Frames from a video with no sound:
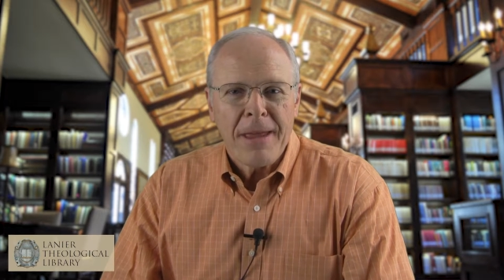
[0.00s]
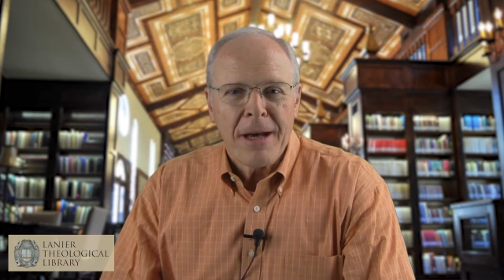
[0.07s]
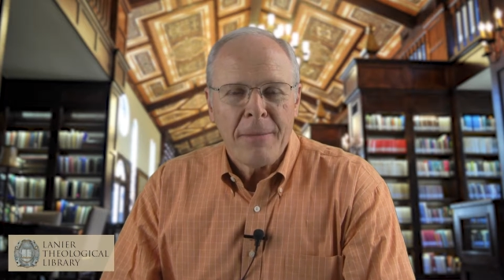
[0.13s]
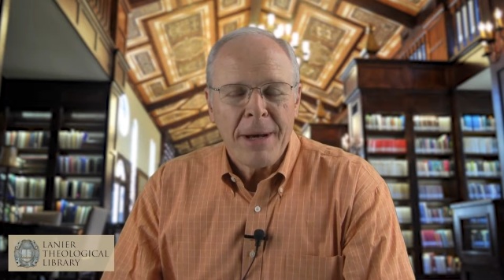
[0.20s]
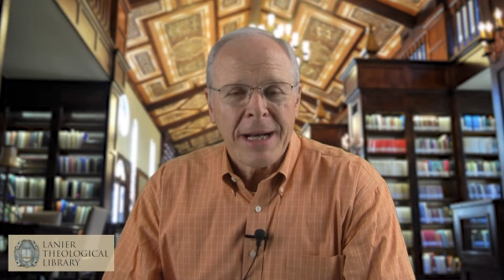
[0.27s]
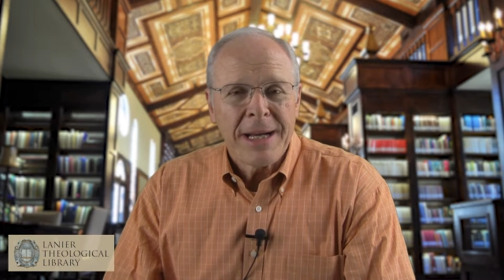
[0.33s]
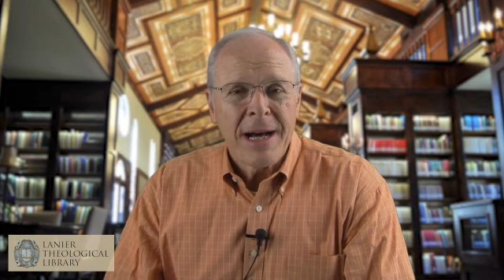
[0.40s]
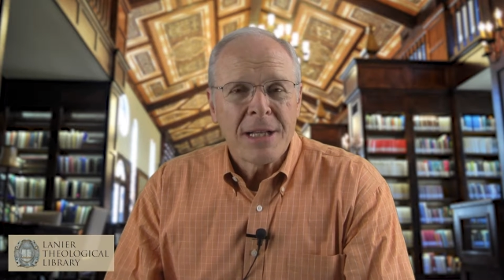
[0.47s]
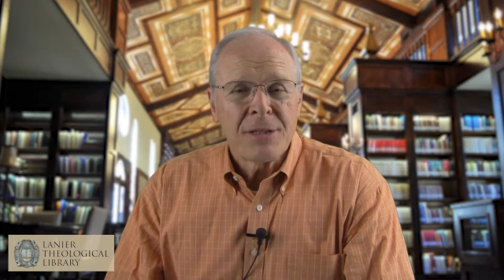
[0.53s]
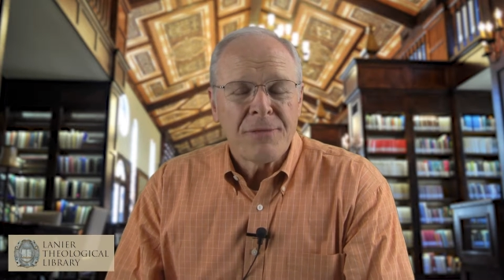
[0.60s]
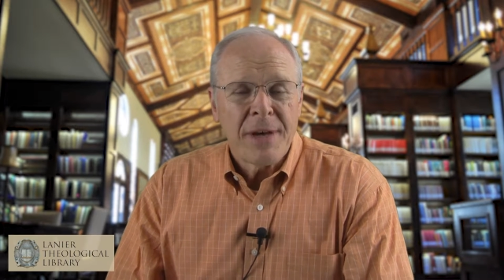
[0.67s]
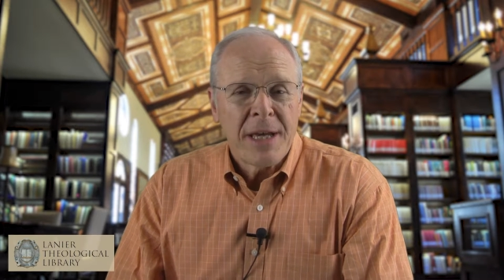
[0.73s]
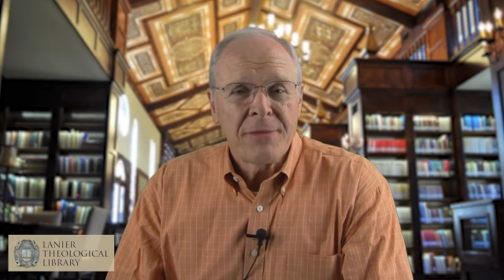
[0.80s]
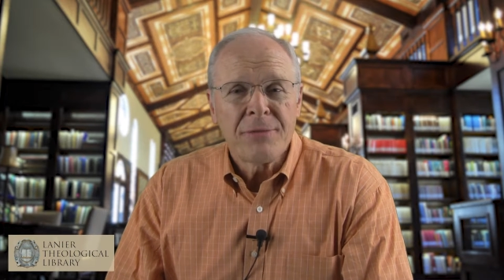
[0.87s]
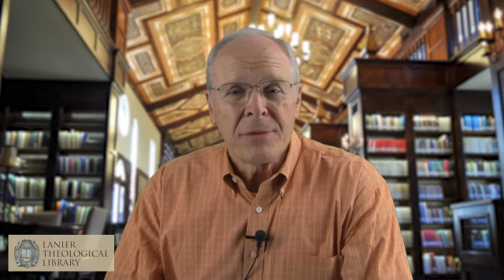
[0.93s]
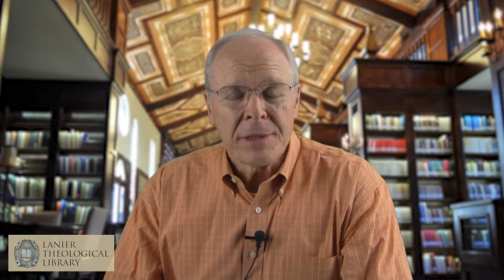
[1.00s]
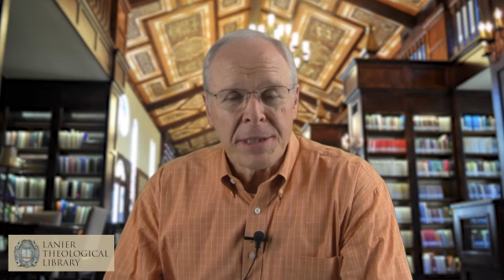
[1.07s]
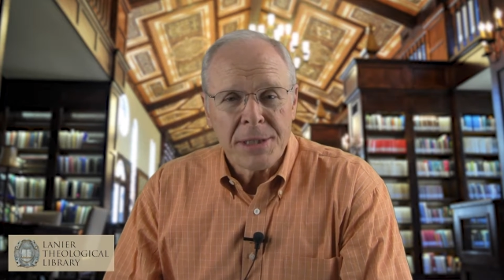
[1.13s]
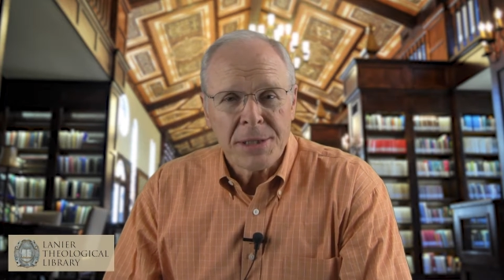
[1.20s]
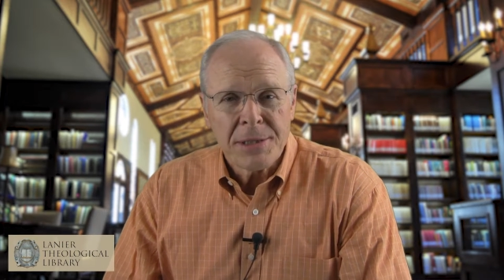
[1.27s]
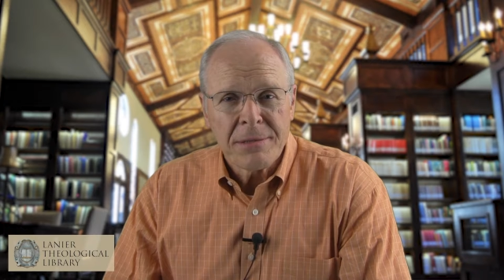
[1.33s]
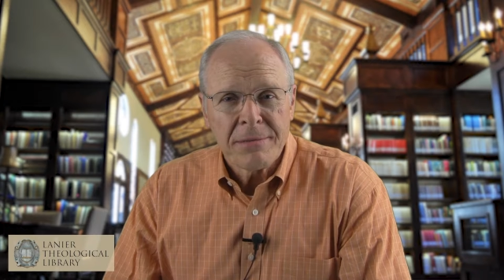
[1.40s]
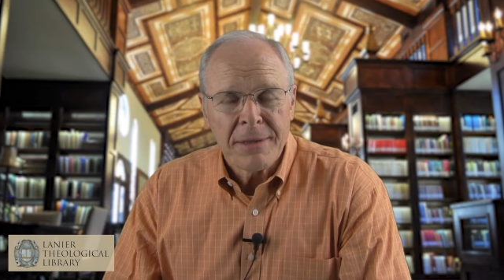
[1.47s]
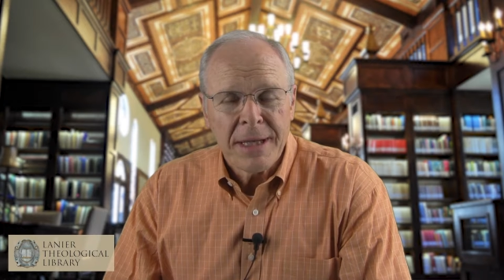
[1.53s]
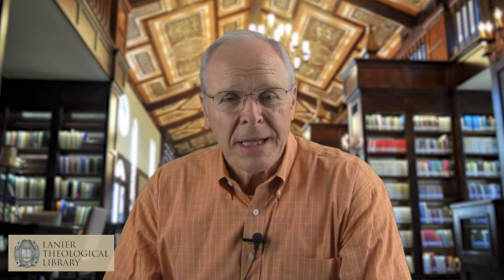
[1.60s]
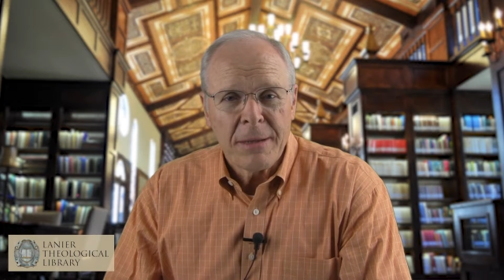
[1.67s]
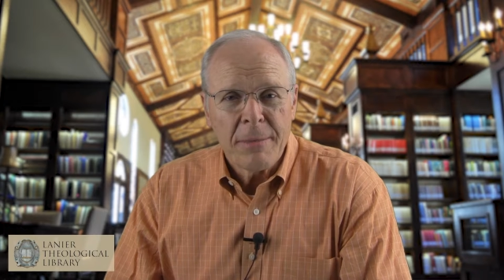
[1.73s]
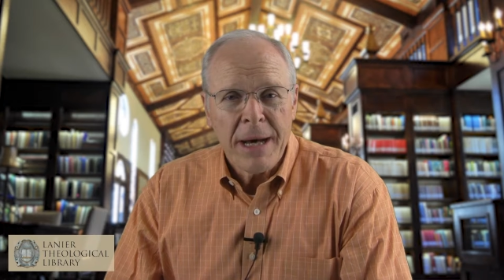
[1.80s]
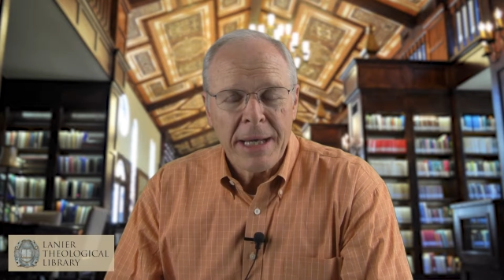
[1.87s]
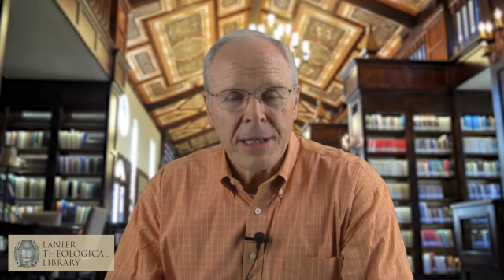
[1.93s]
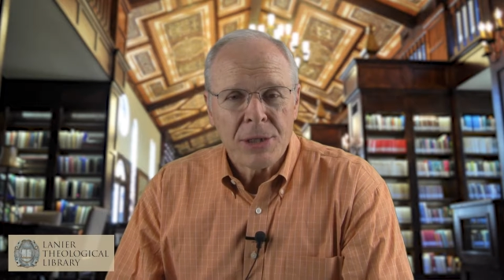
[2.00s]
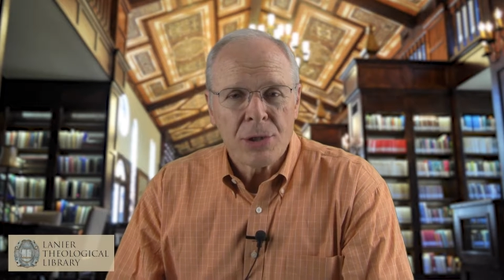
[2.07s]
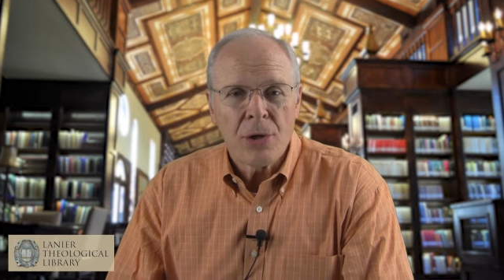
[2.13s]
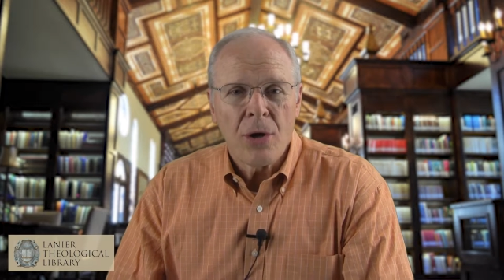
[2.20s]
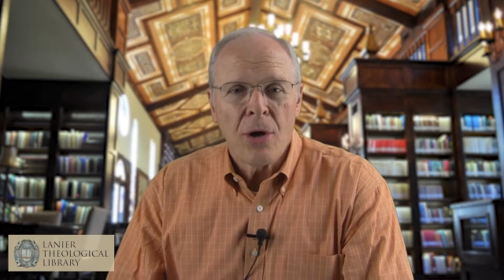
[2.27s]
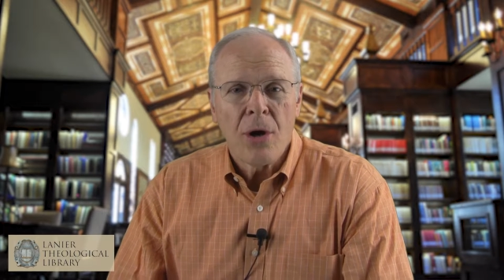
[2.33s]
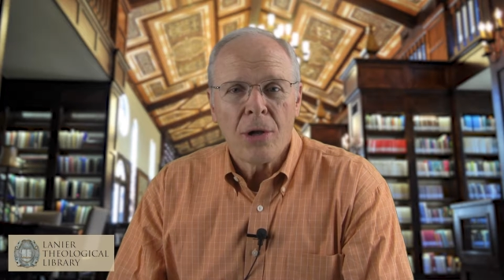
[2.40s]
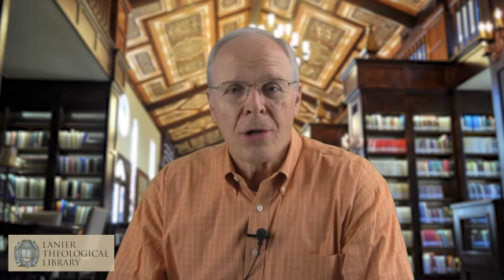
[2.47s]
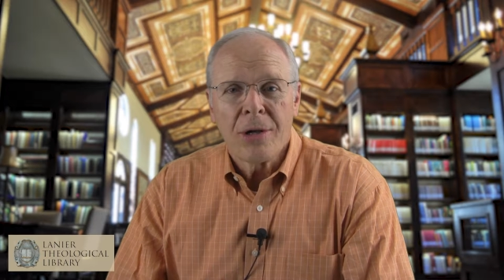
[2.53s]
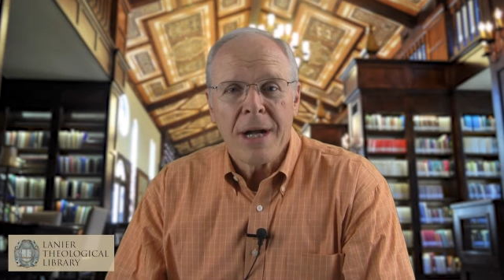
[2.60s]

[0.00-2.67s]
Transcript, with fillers: about God's faithfulness and about His call